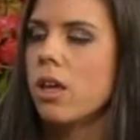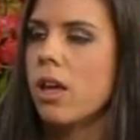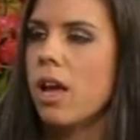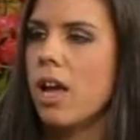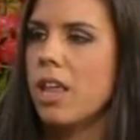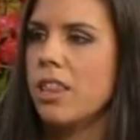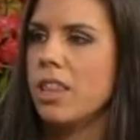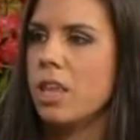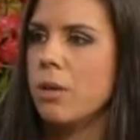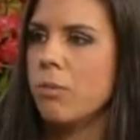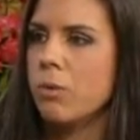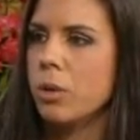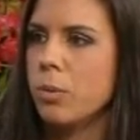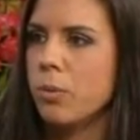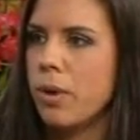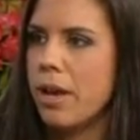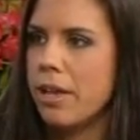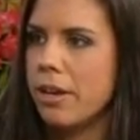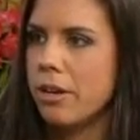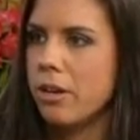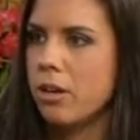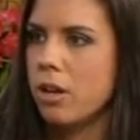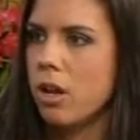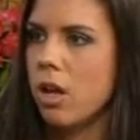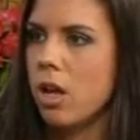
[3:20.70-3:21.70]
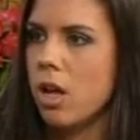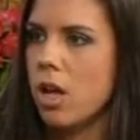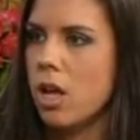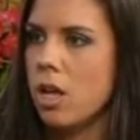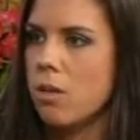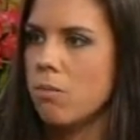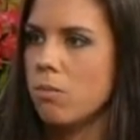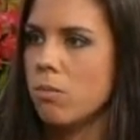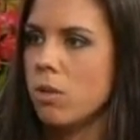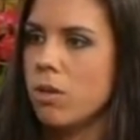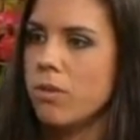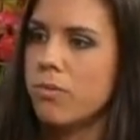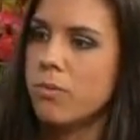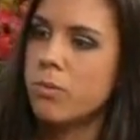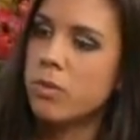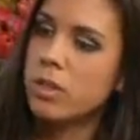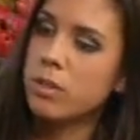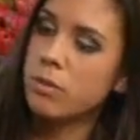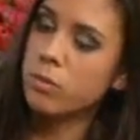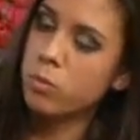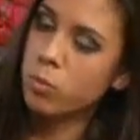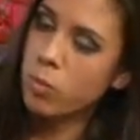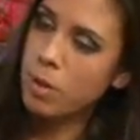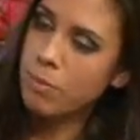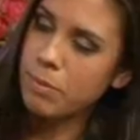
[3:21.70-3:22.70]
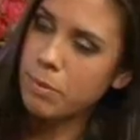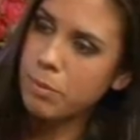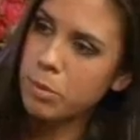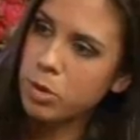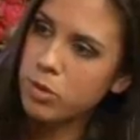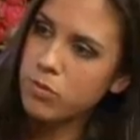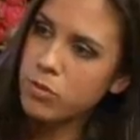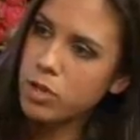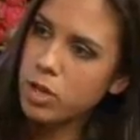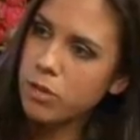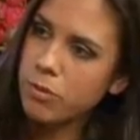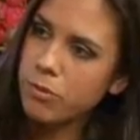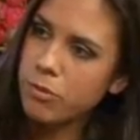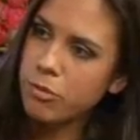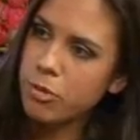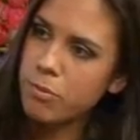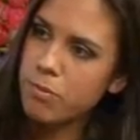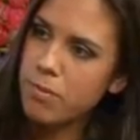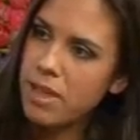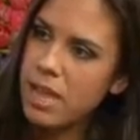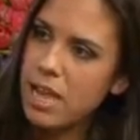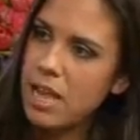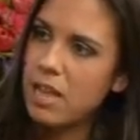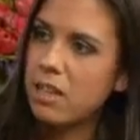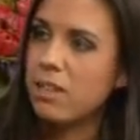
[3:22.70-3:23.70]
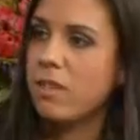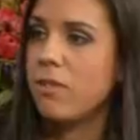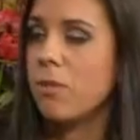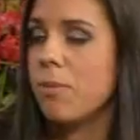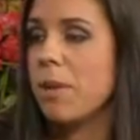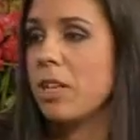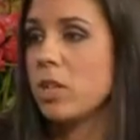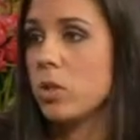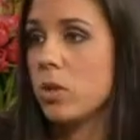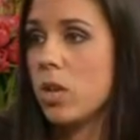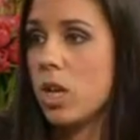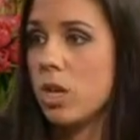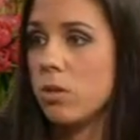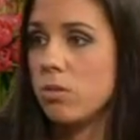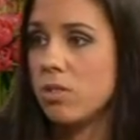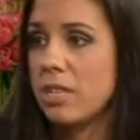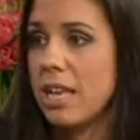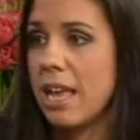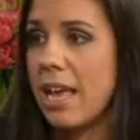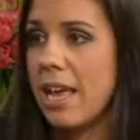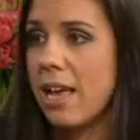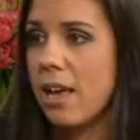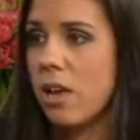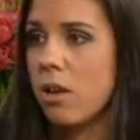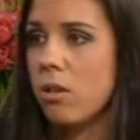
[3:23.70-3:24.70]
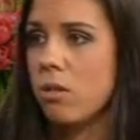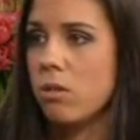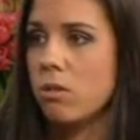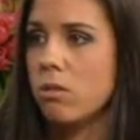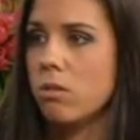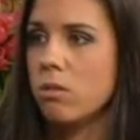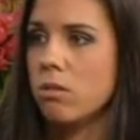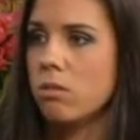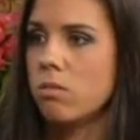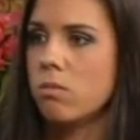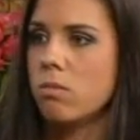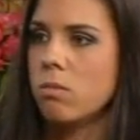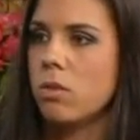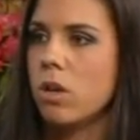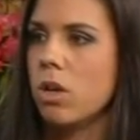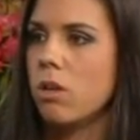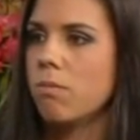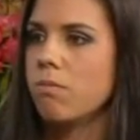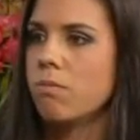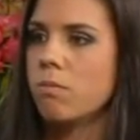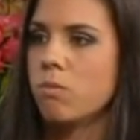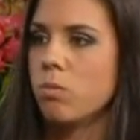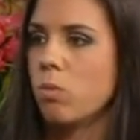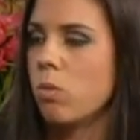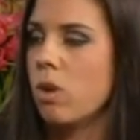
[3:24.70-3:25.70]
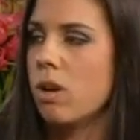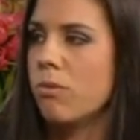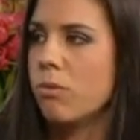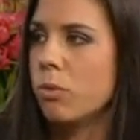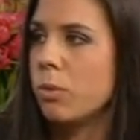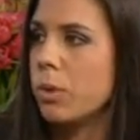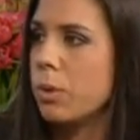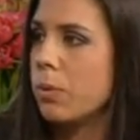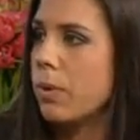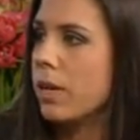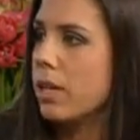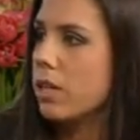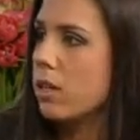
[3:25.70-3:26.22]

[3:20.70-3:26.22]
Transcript: and then we went when we moved on from there, either back to a hotel or wherever we went.